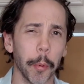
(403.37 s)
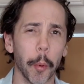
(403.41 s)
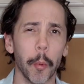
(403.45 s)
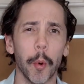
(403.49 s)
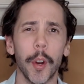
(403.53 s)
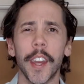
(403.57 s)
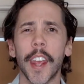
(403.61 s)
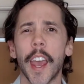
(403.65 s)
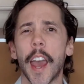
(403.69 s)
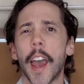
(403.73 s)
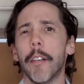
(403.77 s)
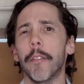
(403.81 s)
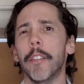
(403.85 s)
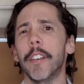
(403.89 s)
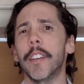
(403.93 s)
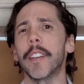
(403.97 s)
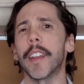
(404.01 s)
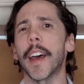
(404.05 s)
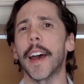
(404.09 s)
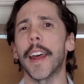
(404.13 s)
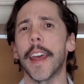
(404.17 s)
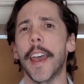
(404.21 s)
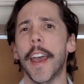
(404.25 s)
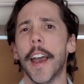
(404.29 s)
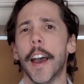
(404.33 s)
But when you average
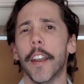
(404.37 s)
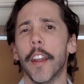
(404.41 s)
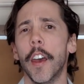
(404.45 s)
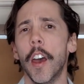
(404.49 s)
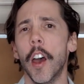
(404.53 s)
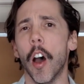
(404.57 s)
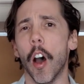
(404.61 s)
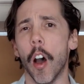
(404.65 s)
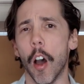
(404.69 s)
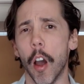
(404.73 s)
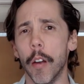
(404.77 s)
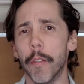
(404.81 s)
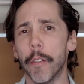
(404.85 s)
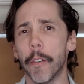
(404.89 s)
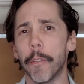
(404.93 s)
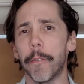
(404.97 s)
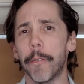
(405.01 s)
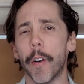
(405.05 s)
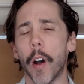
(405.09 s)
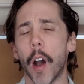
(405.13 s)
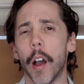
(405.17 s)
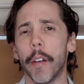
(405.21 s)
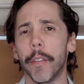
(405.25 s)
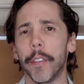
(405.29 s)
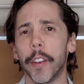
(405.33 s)
that out over
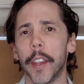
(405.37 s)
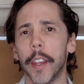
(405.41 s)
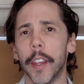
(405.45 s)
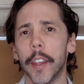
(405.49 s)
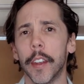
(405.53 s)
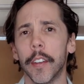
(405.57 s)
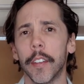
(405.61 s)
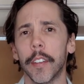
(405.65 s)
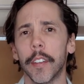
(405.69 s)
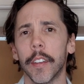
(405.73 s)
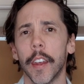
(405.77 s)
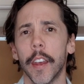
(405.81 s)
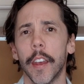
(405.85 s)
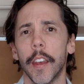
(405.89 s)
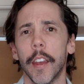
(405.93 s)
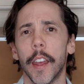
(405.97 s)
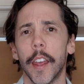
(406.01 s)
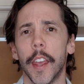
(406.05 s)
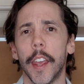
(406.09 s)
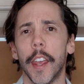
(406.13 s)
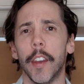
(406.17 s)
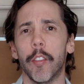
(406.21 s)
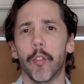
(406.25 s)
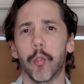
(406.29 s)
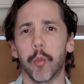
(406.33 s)
5 years,
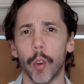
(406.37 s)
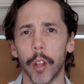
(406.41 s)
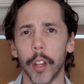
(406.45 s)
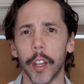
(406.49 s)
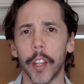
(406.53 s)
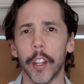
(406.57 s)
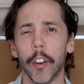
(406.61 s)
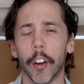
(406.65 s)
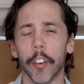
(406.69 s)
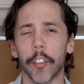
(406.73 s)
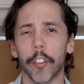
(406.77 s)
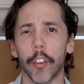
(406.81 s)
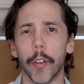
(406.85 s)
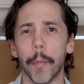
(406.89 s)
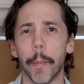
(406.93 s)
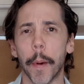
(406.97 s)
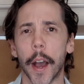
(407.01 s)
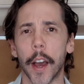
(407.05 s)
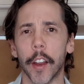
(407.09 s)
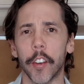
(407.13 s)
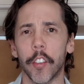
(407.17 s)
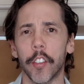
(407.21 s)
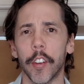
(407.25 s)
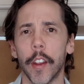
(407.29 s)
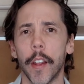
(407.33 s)
it's really not too
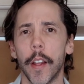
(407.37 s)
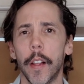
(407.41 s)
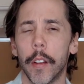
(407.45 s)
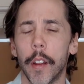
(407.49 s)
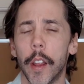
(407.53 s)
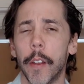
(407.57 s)
much.